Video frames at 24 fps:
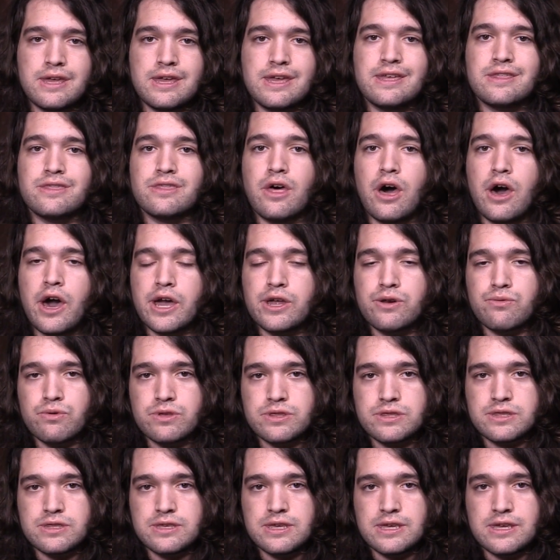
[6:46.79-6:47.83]
in line
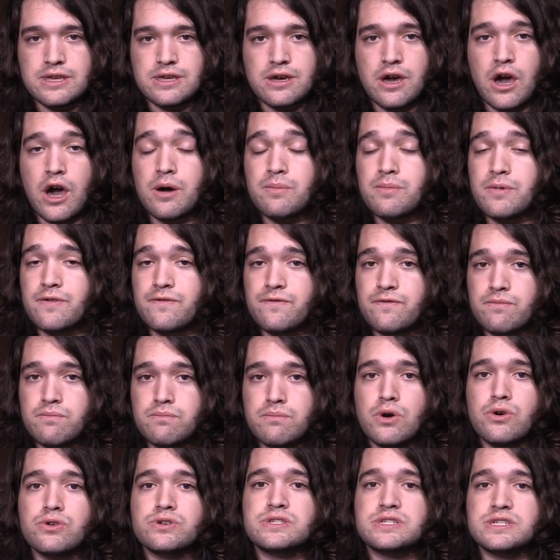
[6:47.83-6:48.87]
with the hum of
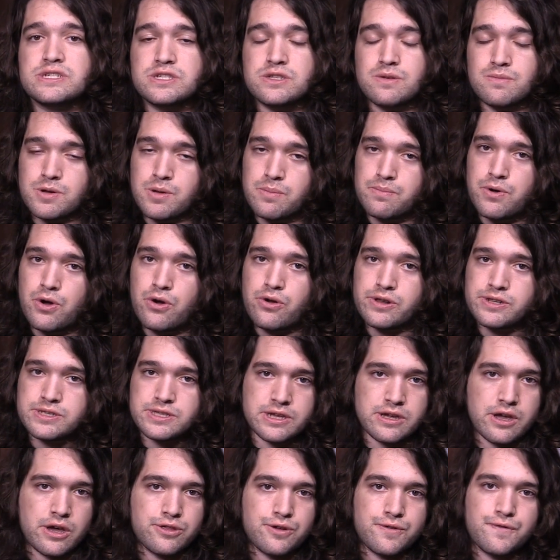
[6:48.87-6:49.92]
most system components,
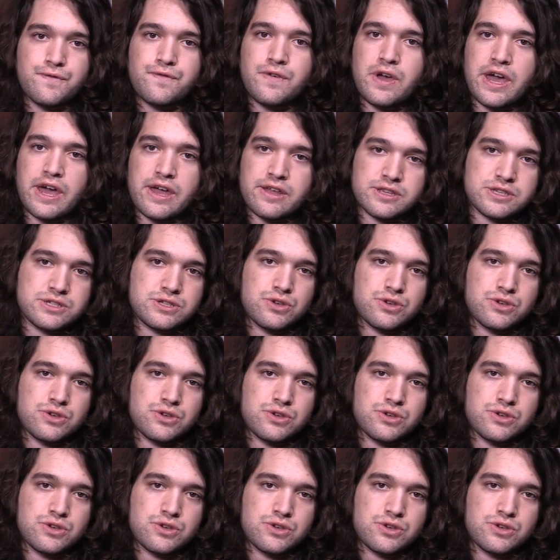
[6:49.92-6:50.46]
like other fans,